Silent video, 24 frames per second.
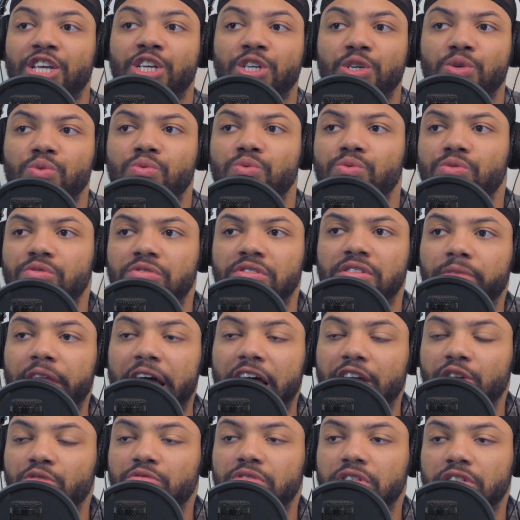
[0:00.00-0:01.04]
used
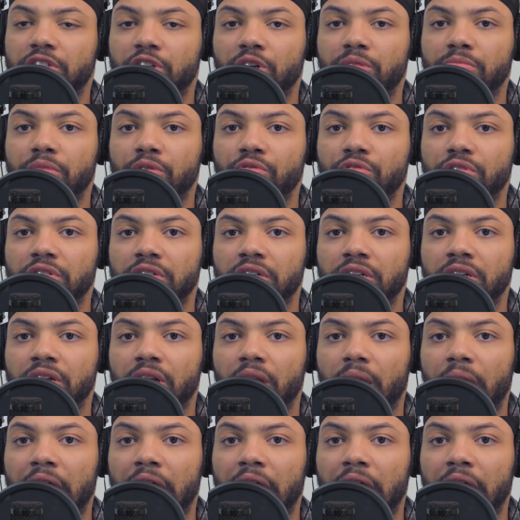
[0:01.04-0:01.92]
that use of slow motion,